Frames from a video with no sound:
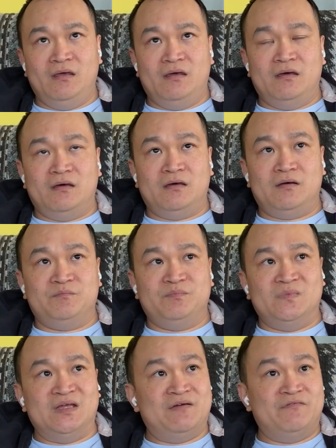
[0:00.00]
The
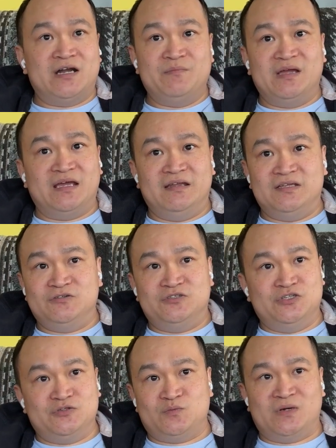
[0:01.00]
environment can let you
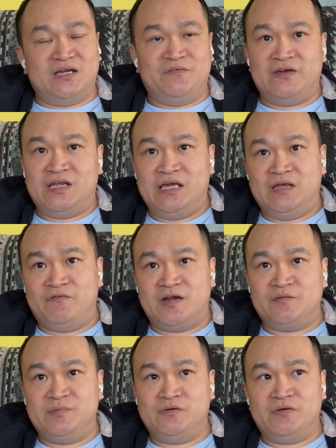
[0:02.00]
choose whatever
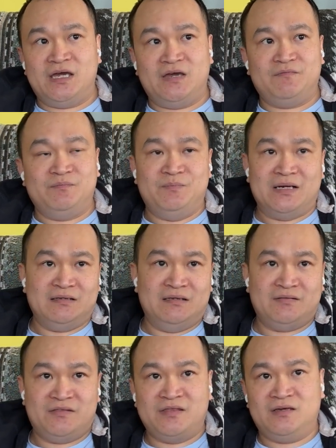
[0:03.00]
environment you have, but the
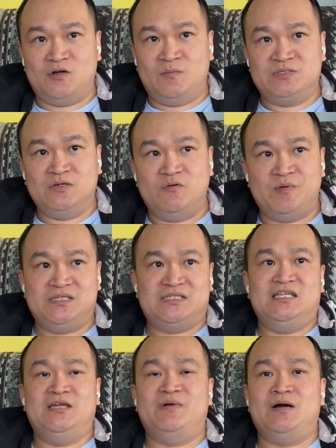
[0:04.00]
third option will be
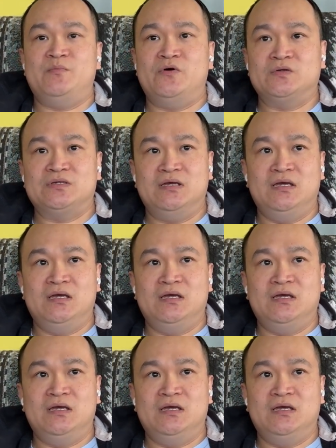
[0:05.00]
cinema mode.